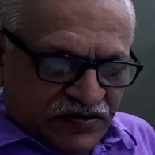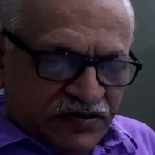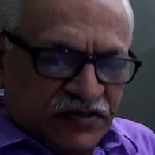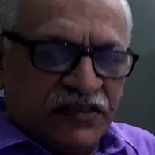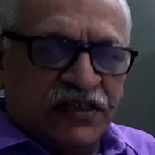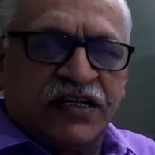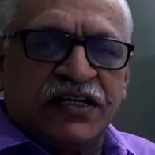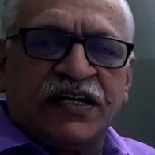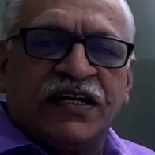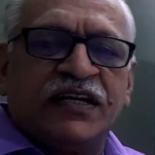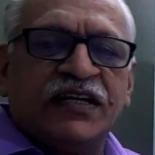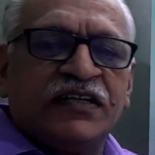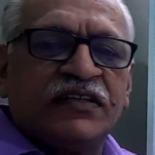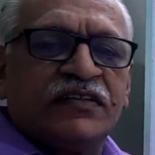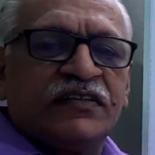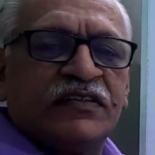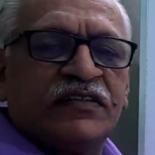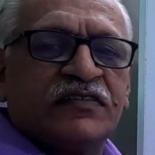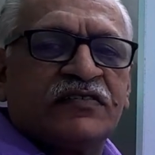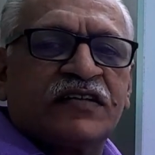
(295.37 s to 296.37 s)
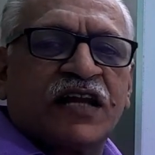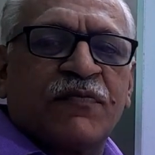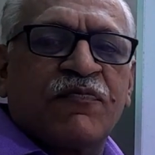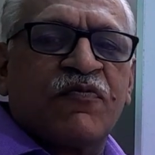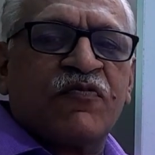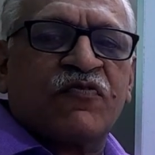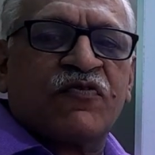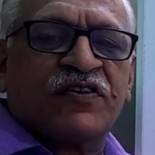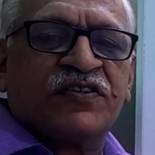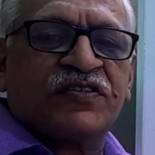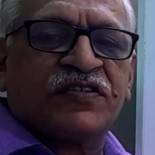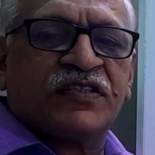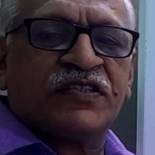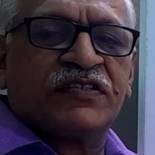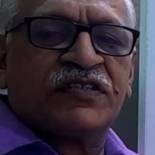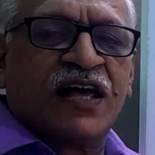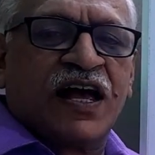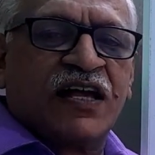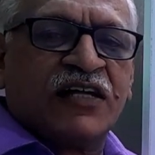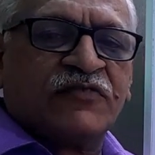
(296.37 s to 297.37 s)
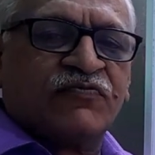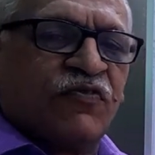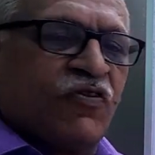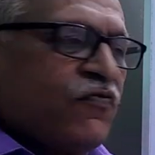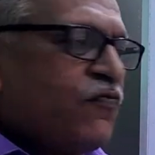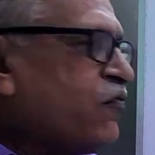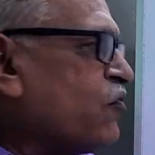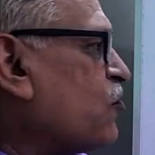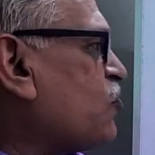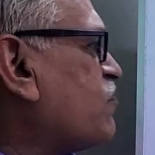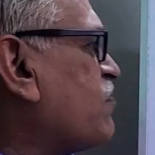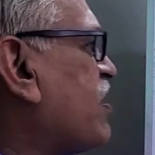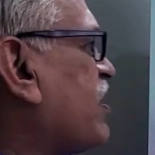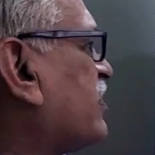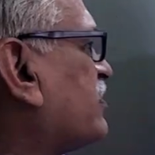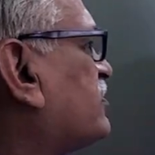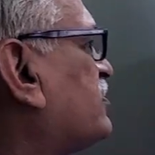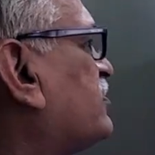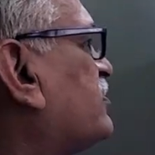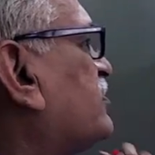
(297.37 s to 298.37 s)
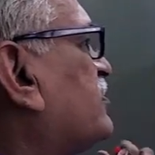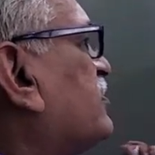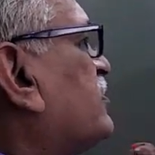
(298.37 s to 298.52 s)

Generally, this type of question is asked for 4 marks